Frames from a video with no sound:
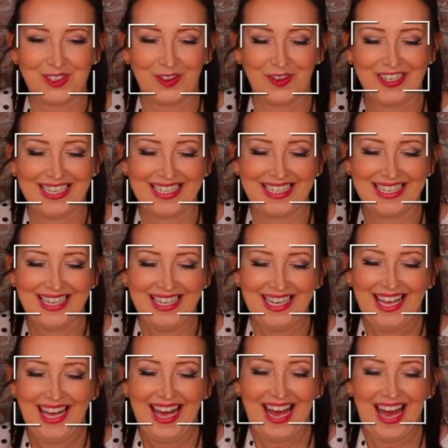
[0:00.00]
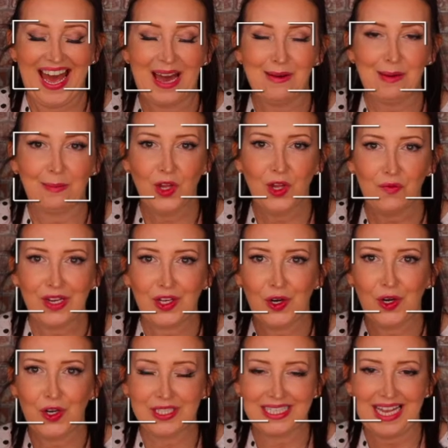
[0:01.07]
on the screen. Um, I'm not
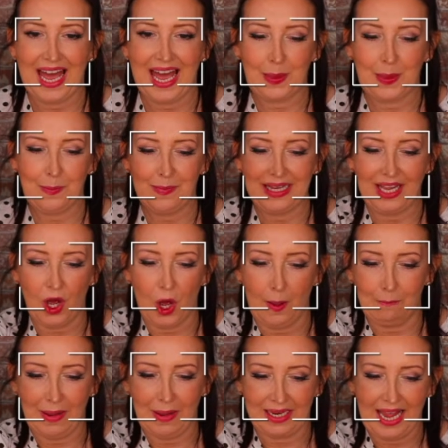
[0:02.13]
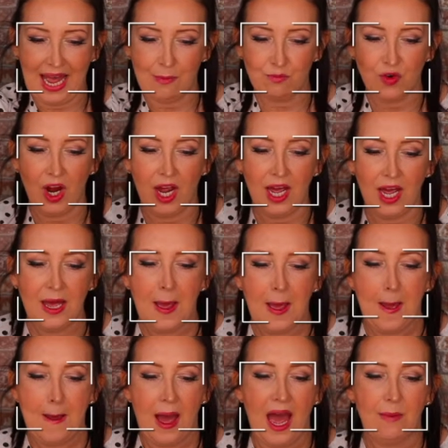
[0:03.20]
recording at the minute on my
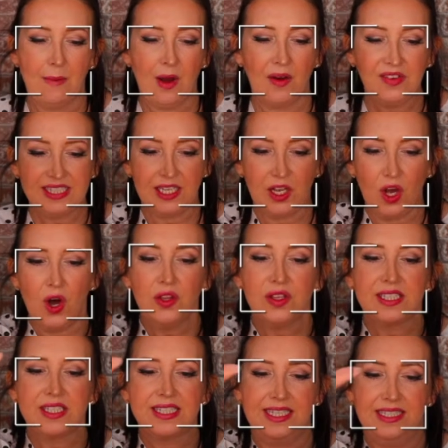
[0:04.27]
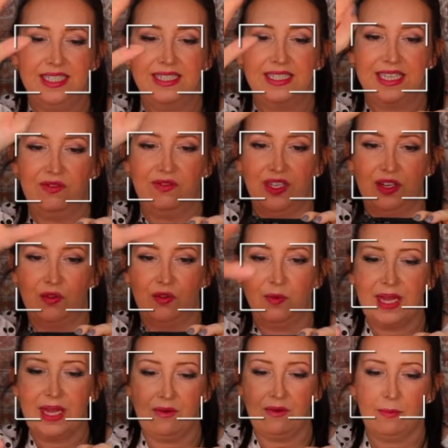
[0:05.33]
camera. Um, obviously all the settings and everything
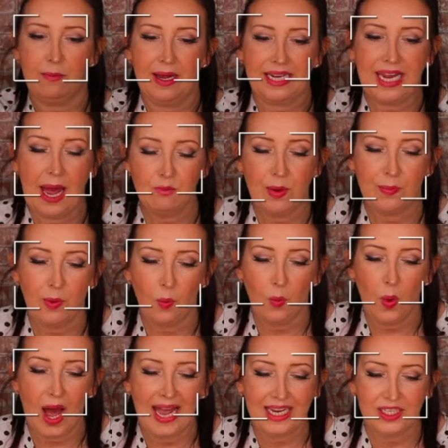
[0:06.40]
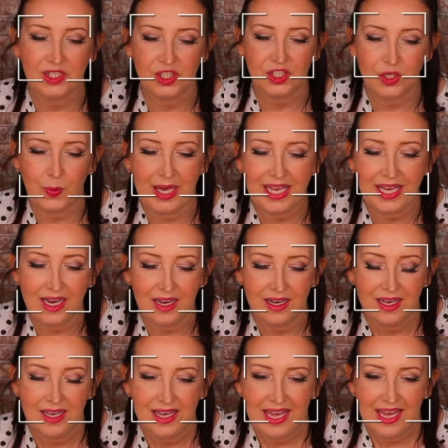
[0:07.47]
are up there on my camera, but what I can do
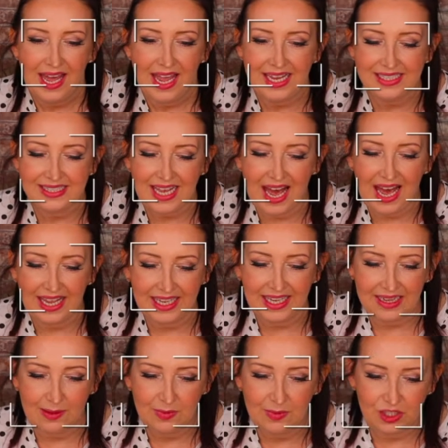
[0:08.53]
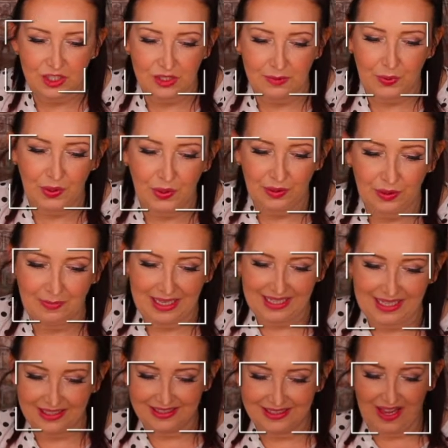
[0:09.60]
here is I can, let me just pull
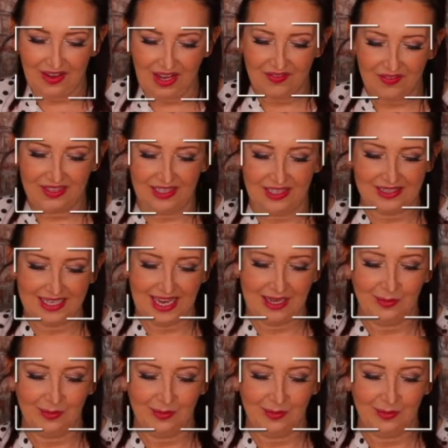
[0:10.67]
my little, I have a little